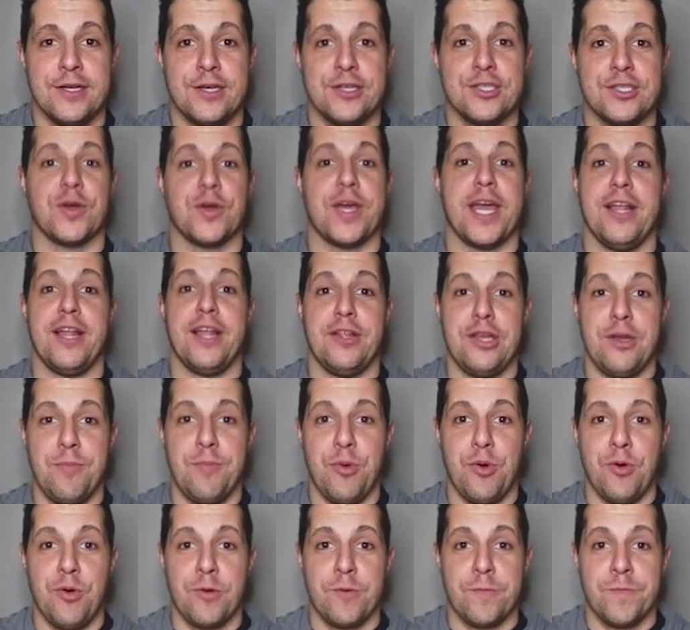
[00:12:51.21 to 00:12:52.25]
So Kalen
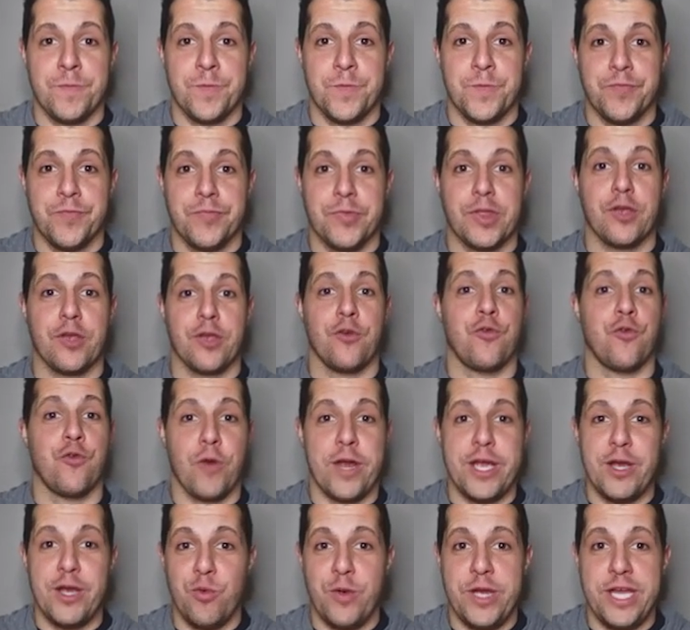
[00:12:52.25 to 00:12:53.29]
DeBoer,
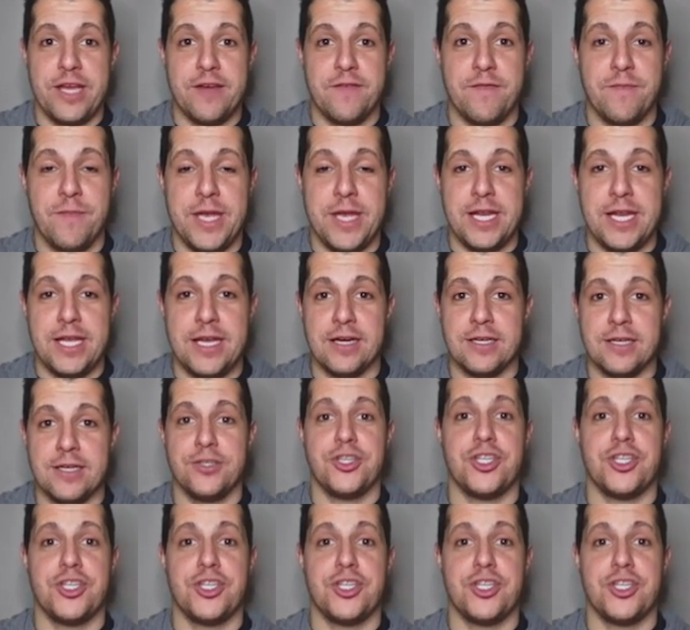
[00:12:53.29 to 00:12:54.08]
great week of media.